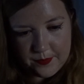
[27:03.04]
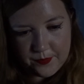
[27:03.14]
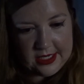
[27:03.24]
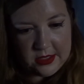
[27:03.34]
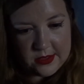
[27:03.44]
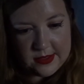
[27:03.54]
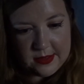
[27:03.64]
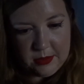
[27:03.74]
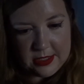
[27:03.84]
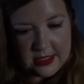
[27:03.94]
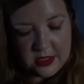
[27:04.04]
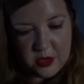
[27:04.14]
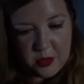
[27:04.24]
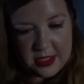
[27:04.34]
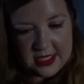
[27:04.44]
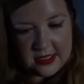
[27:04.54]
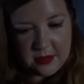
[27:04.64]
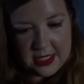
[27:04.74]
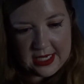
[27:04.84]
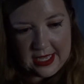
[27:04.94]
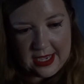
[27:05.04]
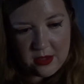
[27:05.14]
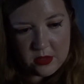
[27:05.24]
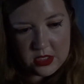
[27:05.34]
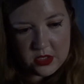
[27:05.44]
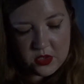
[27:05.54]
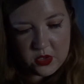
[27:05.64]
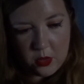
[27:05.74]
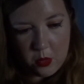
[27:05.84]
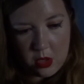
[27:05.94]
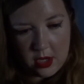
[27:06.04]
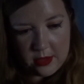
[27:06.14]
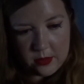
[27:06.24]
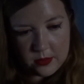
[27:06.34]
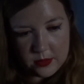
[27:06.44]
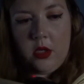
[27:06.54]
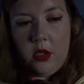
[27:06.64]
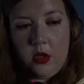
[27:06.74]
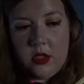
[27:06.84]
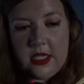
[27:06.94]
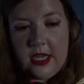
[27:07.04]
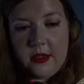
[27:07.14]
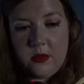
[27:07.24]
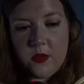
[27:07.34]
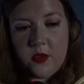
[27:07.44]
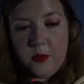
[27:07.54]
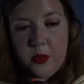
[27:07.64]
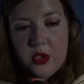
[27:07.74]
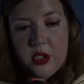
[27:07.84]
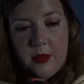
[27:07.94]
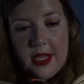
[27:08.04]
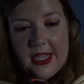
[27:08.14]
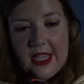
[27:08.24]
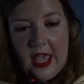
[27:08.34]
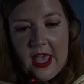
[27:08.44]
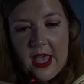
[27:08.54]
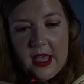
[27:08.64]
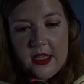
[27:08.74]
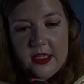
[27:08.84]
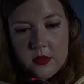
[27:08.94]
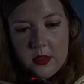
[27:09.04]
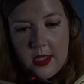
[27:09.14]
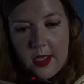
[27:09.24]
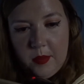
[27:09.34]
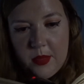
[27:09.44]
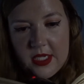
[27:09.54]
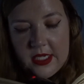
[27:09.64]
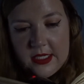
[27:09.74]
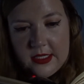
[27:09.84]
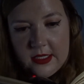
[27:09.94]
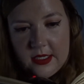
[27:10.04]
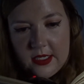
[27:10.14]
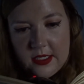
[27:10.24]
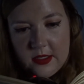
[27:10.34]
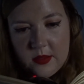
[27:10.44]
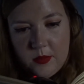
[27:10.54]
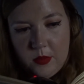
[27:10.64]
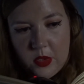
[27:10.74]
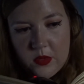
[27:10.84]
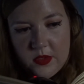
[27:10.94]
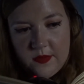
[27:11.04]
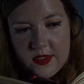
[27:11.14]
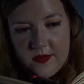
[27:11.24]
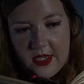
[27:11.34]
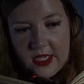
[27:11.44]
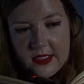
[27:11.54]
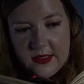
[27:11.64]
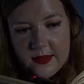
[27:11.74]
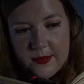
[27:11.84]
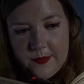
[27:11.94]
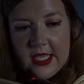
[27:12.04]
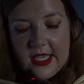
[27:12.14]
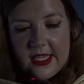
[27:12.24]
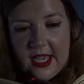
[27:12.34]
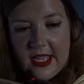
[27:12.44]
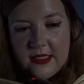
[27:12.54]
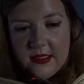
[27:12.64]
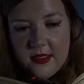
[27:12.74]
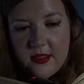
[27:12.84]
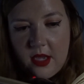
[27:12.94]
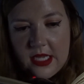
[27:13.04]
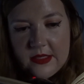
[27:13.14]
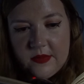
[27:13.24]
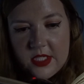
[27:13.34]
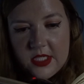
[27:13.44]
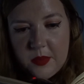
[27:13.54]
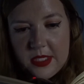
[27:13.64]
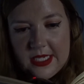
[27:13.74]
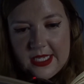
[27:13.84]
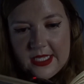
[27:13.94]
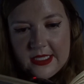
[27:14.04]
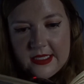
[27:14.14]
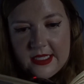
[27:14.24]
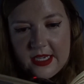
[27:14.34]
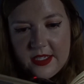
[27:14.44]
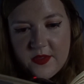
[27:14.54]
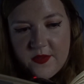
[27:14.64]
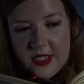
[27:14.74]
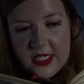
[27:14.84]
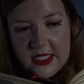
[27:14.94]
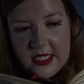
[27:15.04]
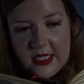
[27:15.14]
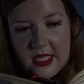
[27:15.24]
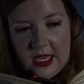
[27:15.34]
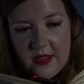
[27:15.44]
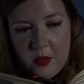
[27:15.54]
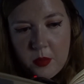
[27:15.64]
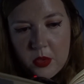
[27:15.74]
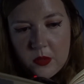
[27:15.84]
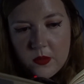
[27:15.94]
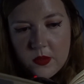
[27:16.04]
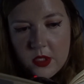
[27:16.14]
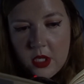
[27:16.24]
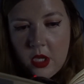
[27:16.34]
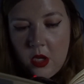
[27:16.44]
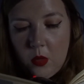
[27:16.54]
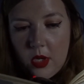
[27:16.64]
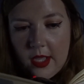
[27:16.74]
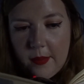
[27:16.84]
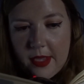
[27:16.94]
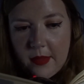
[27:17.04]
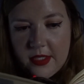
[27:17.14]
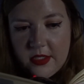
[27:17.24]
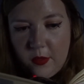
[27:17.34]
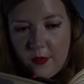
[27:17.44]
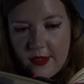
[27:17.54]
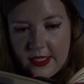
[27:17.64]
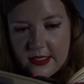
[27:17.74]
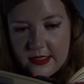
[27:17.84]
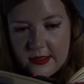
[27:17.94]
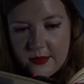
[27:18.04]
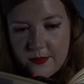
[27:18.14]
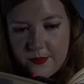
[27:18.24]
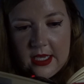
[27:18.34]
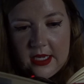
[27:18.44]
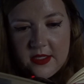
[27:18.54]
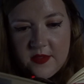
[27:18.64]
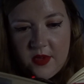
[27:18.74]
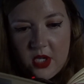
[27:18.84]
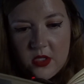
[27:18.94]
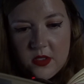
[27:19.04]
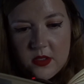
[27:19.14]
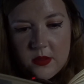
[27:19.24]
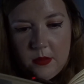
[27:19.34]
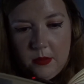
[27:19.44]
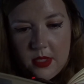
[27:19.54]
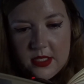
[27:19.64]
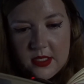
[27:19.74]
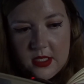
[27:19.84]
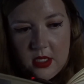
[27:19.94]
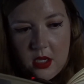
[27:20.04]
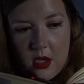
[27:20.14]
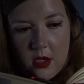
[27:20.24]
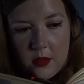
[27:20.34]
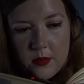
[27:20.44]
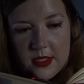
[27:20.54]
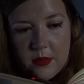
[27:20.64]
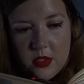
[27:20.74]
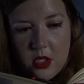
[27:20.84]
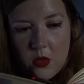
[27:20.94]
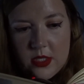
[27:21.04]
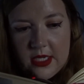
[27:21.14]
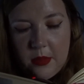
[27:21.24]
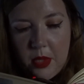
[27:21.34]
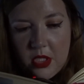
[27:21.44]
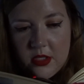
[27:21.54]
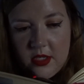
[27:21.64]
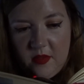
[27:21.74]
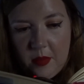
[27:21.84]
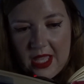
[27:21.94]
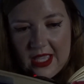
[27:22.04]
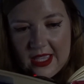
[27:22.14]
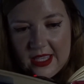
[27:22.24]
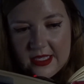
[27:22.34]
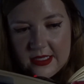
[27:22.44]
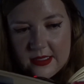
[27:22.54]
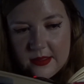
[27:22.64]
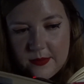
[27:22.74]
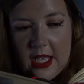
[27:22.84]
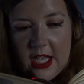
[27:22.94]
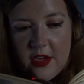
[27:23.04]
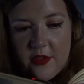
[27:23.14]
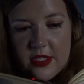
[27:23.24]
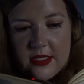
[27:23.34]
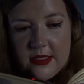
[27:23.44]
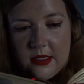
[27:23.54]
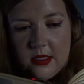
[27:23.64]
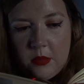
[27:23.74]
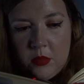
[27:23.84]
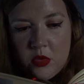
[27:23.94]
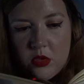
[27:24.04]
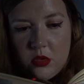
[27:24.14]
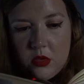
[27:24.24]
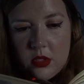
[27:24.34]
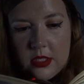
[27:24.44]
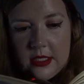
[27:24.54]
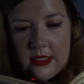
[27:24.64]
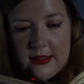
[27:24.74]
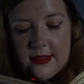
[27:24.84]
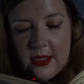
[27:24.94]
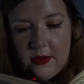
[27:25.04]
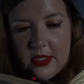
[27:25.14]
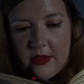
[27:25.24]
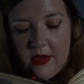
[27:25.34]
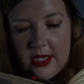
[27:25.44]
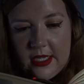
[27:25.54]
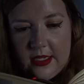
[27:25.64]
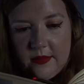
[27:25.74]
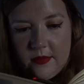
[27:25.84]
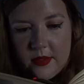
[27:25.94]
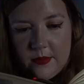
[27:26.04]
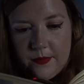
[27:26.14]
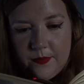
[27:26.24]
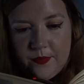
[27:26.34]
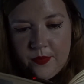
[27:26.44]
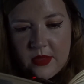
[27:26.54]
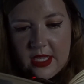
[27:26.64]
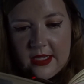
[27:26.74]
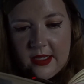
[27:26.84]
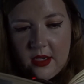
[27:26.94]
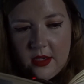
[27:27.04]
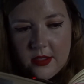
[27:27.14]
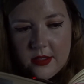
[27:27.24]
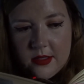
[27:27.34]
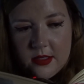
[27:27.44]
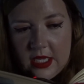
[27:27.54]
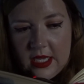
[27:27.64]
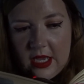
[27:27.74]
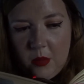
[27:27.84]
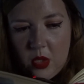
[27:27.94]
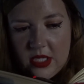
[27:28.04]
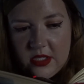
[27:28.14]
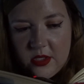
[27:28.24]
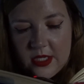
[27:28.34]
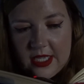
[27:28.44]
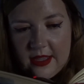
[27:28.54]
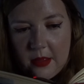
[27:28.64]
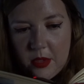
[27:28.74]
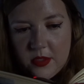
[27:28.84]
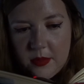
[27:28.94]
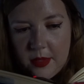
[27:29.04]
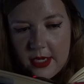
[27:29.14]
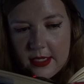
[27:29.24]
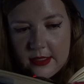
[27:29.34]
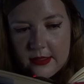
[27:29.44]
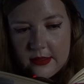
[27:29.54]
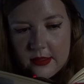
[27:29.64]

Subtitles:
He looked simply too big to be allowed, and so wild. Long tangles of bushy black hair and beard hid most of his face. He had hands the size of dustbin lids, and his feet in their leather boots were like baby dolphins. In his vast, muscular arms he was holding a bundle of blankets. Hagrid, said Dumbledore, sounding relieved. At last. And where did you get that motorbike?